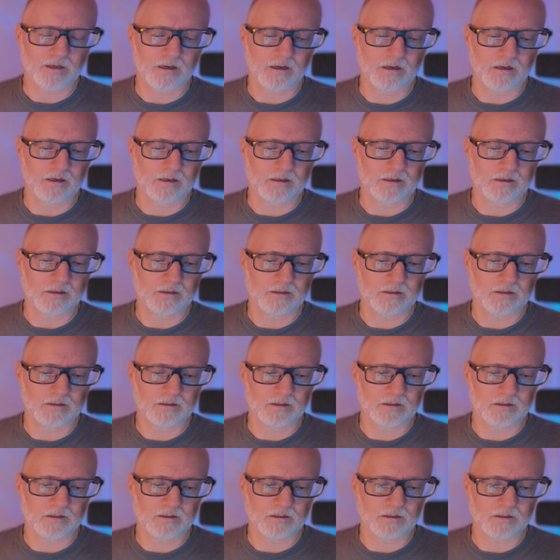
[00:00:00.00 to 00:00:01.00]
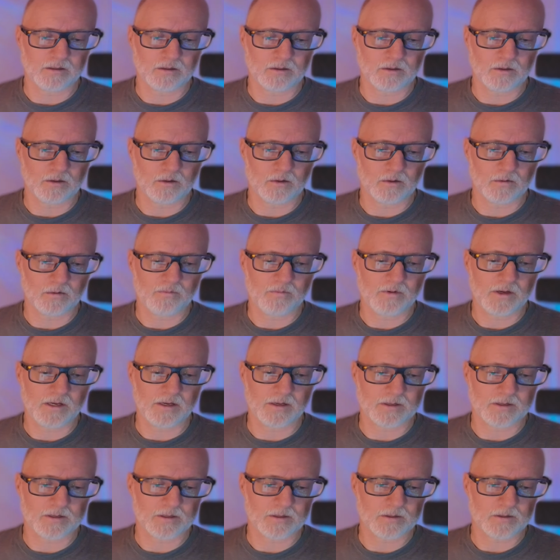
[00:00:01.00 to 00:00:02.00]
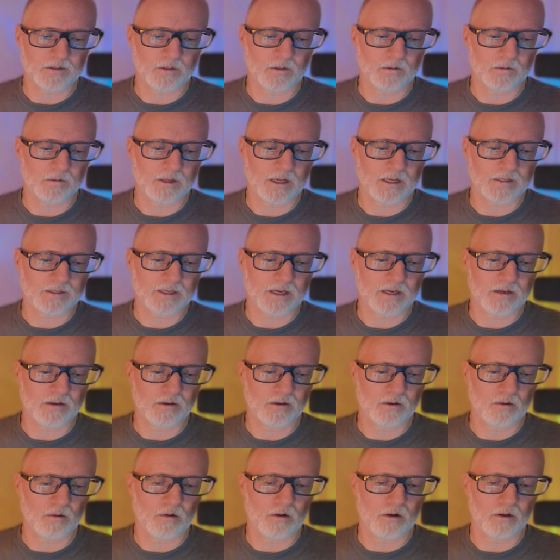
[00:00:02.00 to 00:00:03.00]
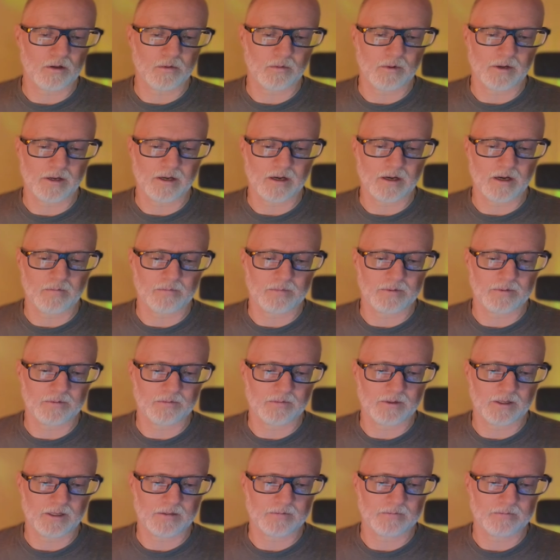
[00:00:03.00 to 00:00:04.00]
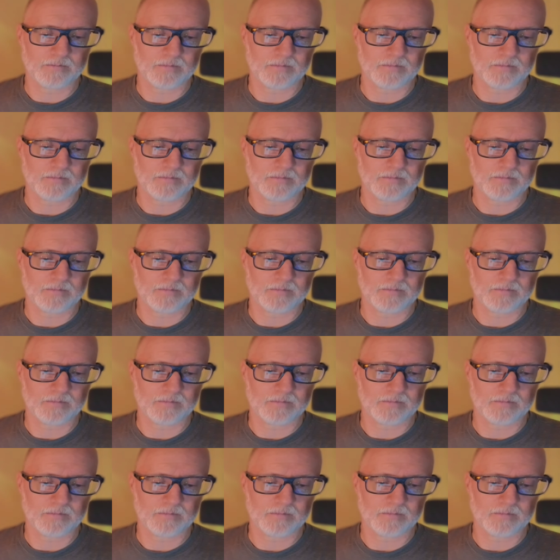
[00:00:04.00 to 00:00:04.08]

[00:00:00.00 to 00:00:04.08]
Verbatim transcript: Uh, your feet. So that's how you go all the way up, right?